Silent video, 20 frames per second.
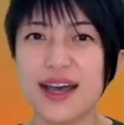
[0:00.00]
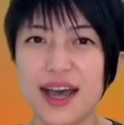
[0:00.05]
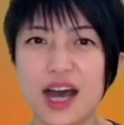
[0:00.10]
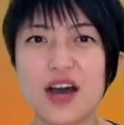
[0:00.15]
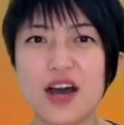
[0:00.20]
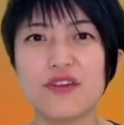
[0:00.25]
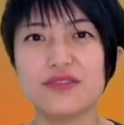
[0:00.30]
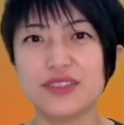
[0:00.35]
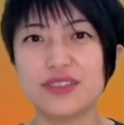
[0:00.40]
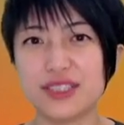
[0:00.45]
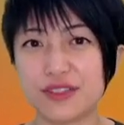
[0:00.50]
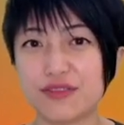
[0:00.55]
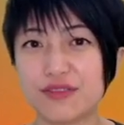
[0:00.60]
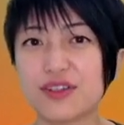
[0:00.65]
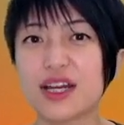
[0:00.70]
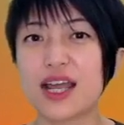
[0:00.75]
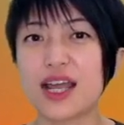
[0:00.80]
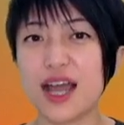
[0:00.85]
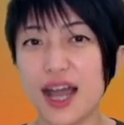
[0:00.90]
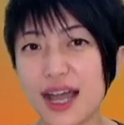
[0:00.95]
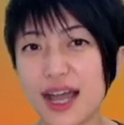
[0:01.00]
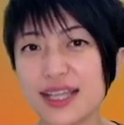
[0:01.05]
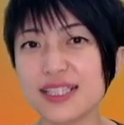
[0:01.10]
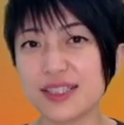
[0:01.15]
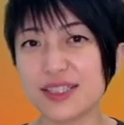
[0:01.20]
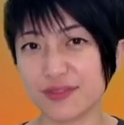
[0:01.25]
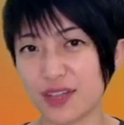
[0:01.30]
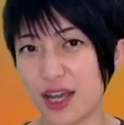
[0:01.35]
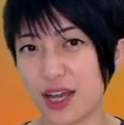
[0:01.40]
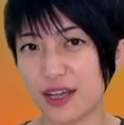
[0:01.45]
of different kinds
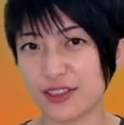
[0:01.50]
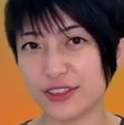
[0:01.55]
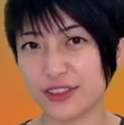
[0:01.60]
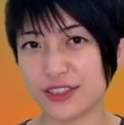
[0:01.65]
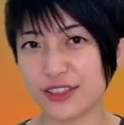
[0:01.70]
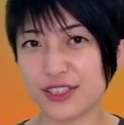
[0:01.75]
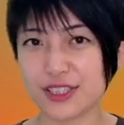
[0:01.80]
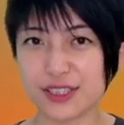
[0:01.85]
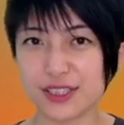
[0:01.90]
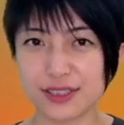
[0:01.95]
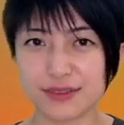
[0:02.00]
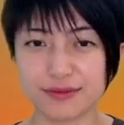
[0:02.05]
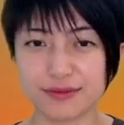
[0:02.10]
of colors